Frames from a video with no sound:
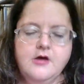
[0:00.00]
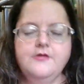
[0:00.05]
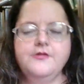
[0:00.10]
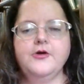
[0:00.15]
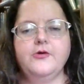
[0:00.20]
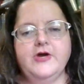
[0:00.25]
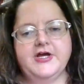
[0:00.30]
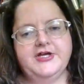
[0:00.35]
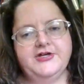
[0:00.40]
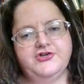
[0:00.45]

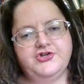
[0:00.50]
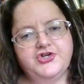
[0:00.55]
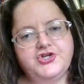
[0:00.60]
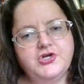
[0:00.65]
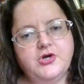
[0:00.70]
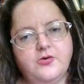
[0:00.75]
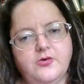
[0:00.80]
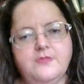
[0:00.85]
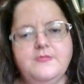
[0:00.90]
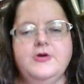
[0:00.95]
though I can
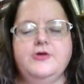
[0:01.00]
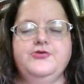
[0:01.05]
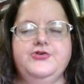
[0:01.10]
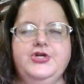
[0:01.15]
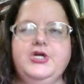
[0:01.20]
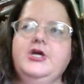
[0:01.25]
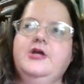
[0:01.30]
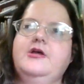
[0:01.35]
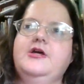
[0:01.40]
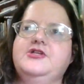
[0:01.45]
show
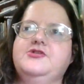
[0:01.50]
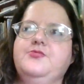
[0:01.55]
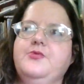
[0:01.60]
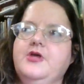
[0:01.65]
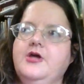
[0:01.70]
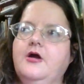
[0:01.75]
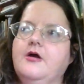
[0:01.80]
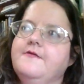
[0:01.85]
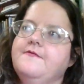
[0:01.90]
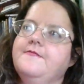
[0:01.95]
emotion, it's
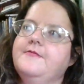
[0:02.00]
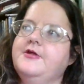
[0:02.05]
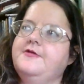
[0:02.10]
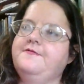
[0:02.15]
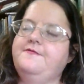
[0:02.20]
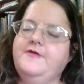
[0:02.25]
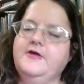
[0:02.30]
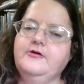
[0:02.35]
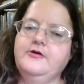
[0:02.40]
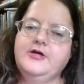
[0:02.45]
really hard for me to
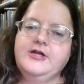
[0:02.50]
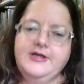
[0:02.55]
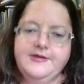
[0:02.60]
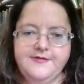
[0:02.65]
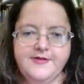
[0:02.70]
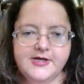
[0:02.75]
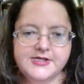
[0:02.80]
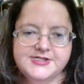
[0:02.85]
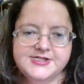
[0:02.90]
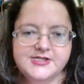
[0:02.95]
feel anything.